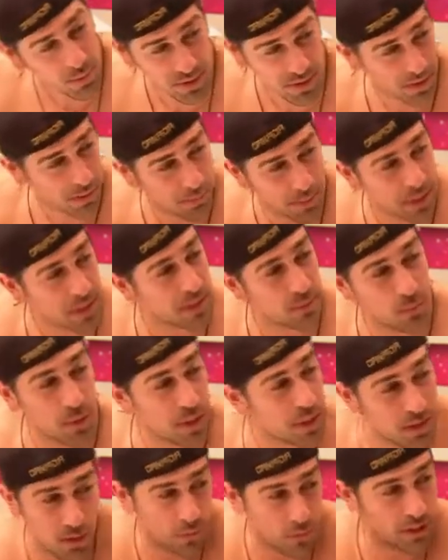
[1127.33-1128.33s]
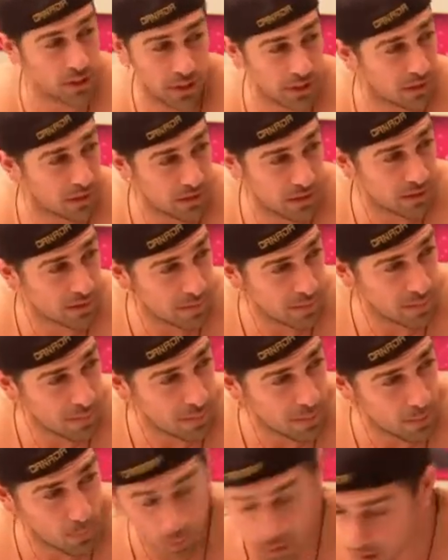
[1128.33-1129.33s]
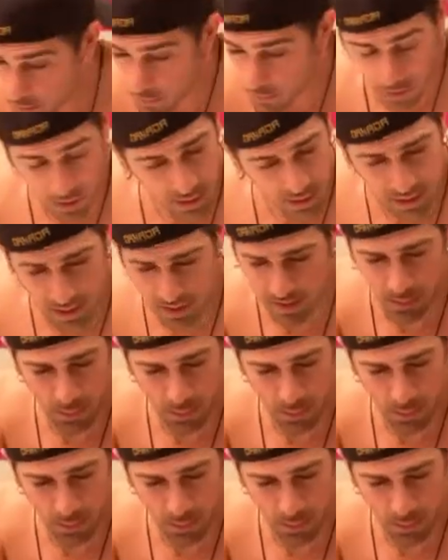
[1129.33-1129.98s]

was a completely. We didn't know each other. Week 1 is a